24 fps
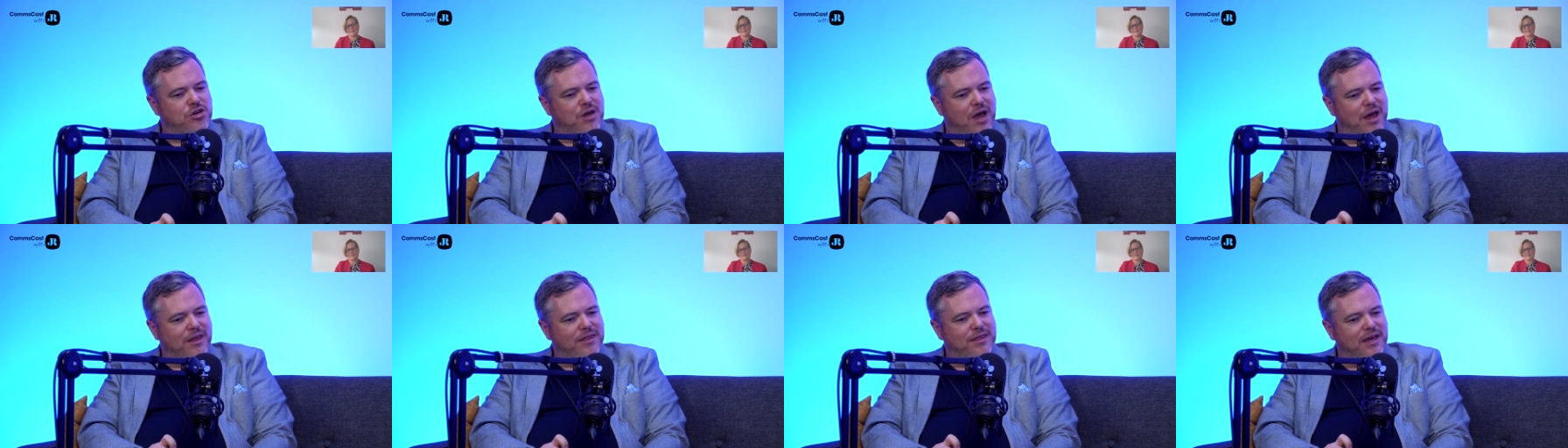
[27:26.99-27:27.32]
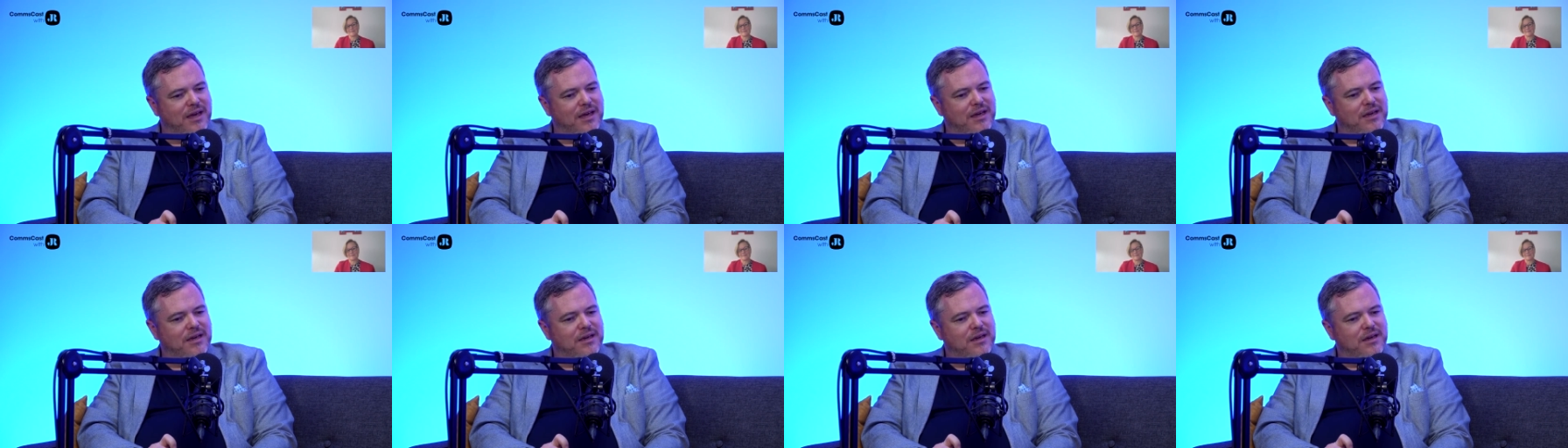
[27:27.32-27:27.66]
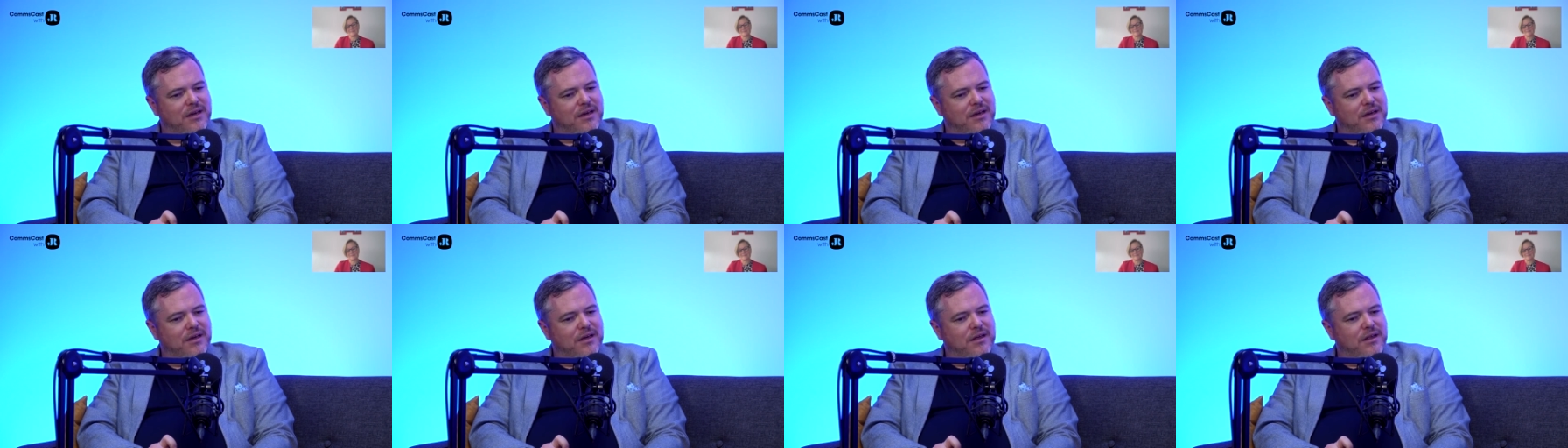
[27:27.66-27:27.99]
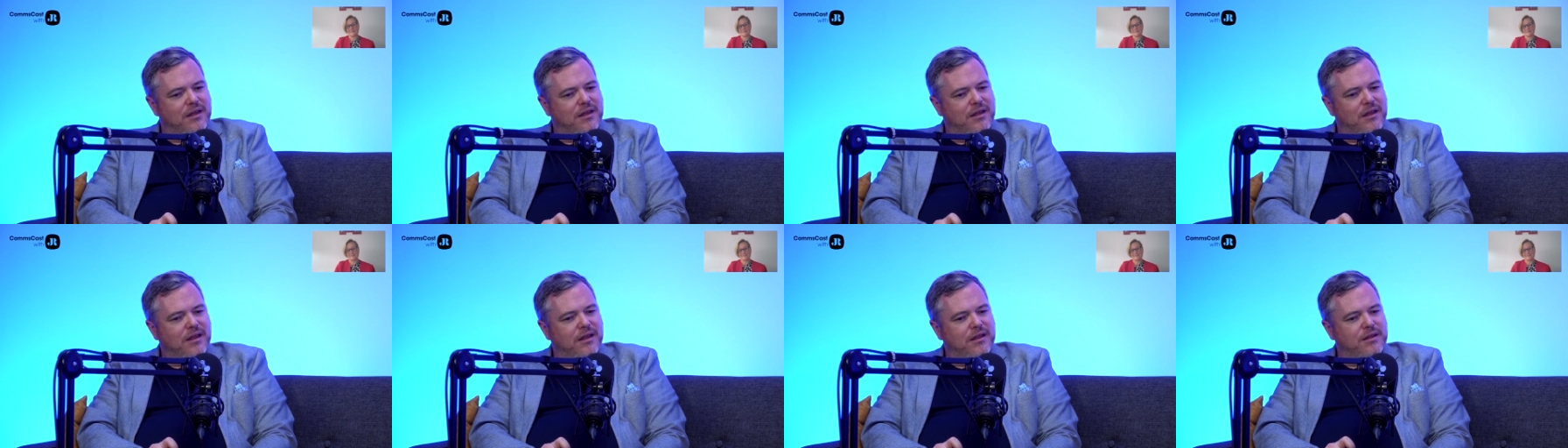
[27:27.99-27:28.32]
I think
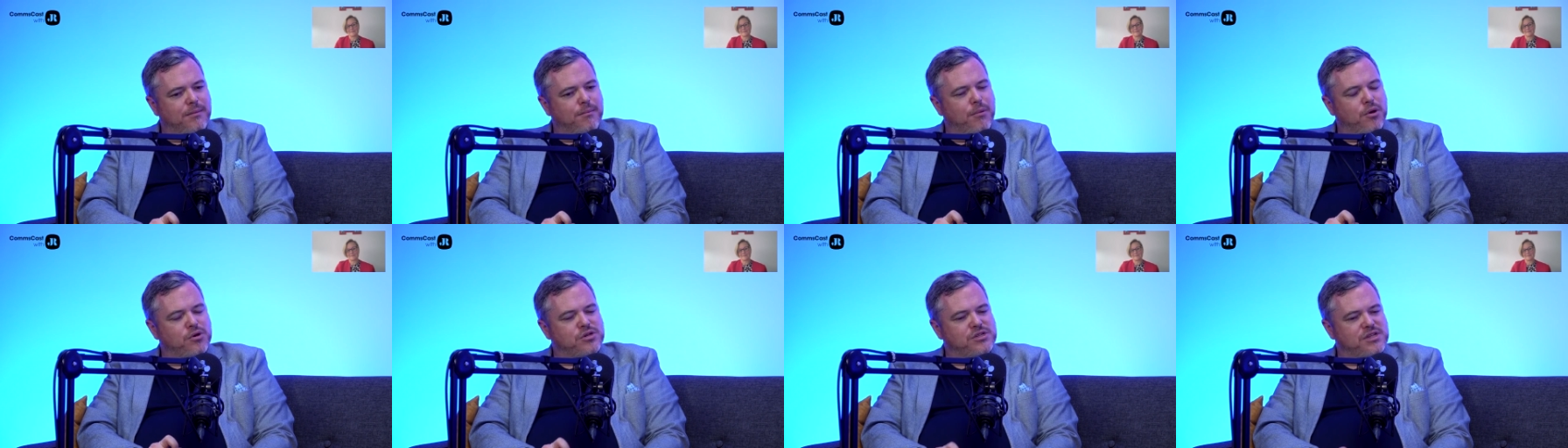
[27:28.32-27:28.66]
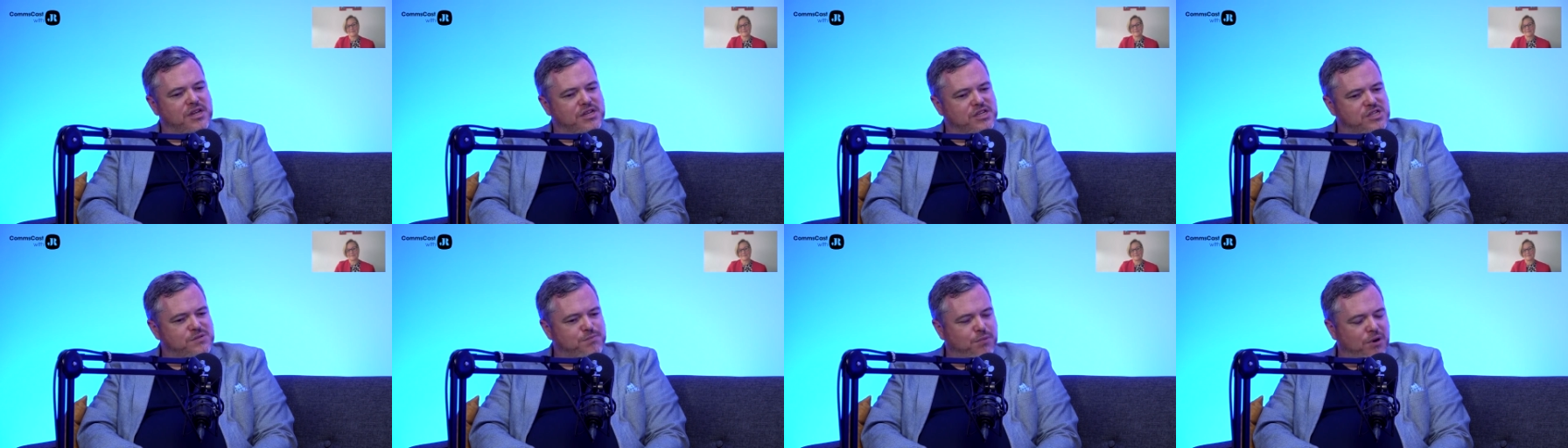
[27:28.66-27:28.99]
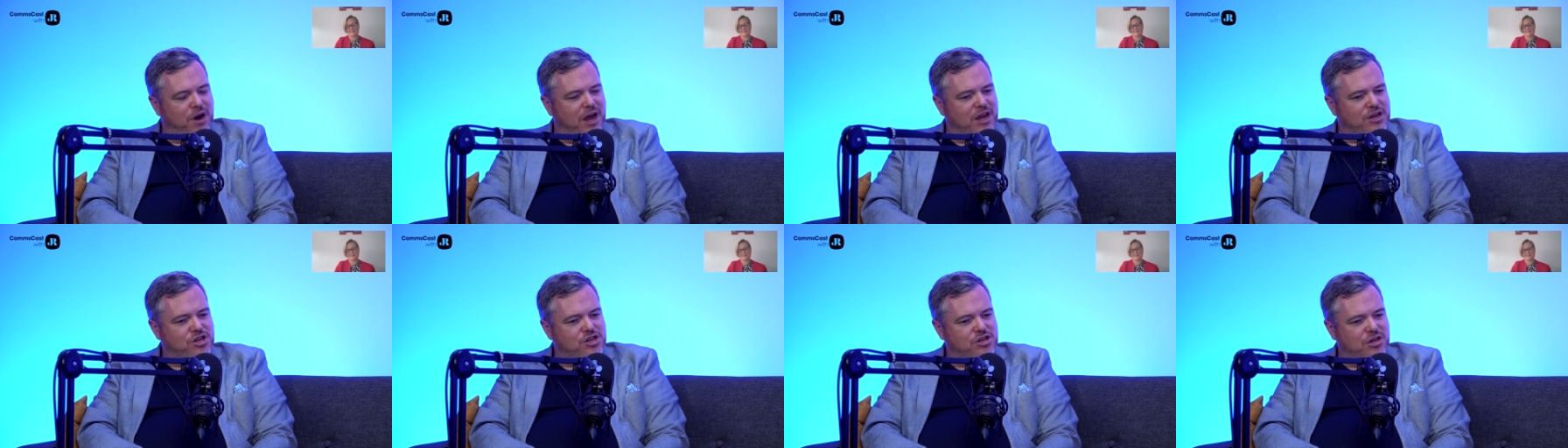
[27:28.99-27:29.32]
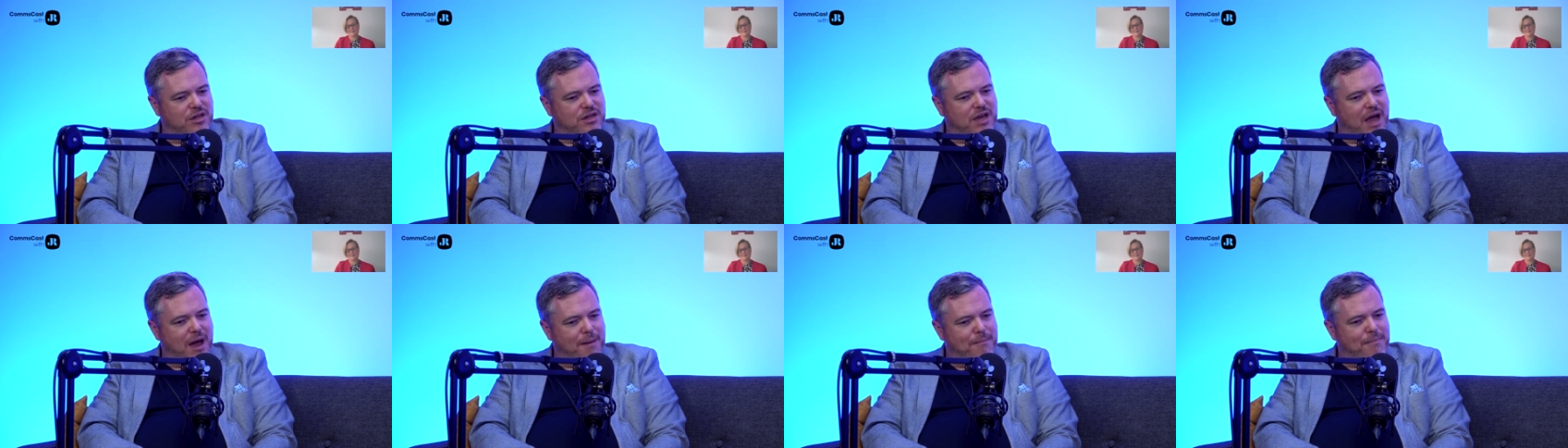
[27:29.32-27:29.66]
the most inspirational
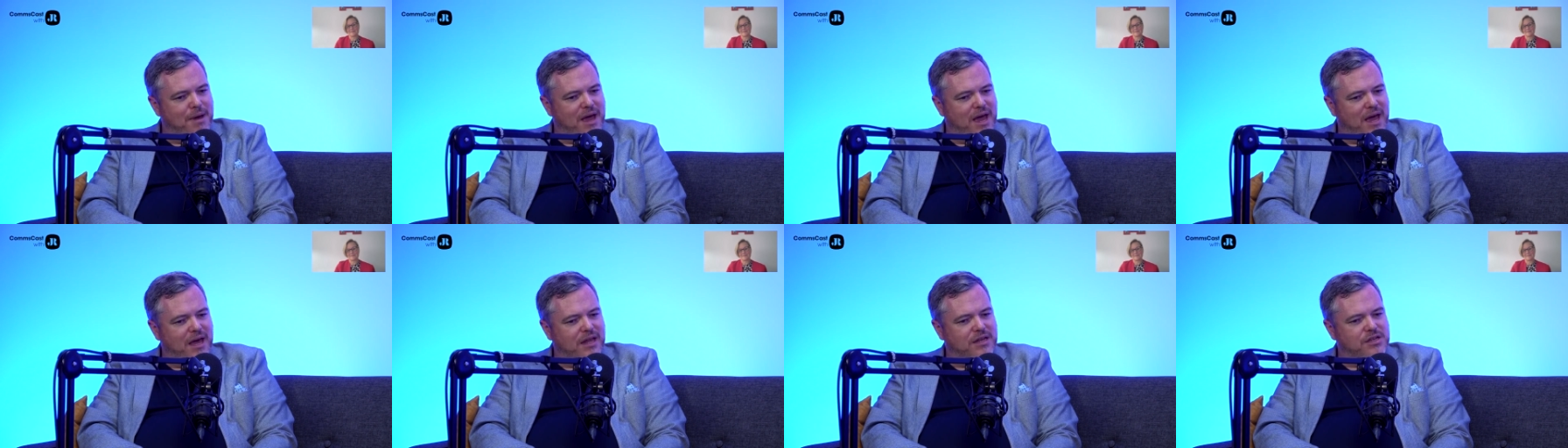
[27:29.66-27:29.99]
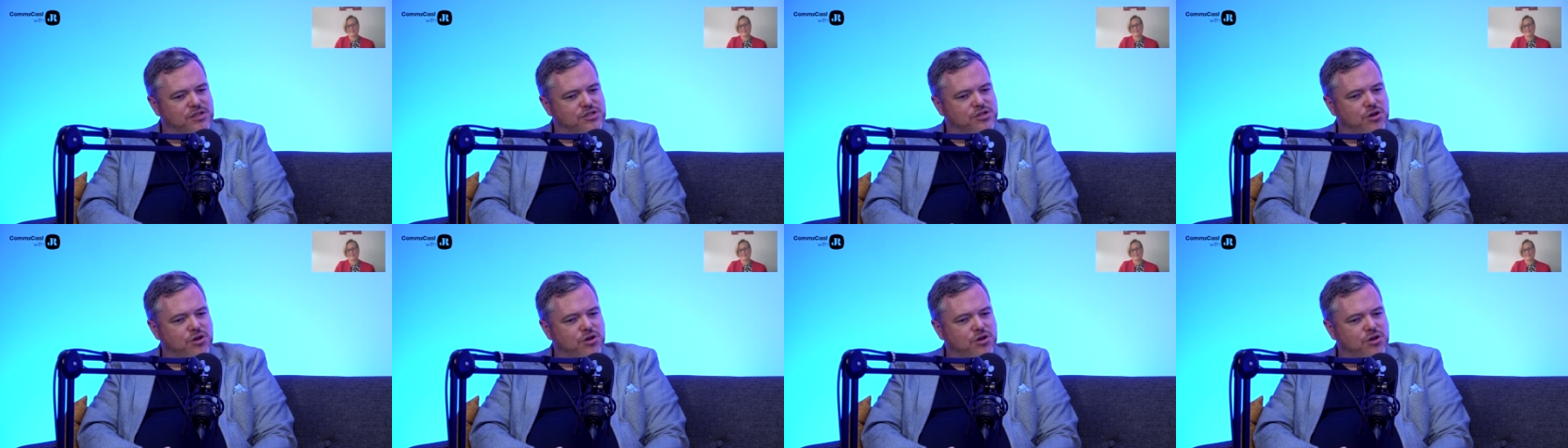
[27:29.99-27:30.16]
campaigns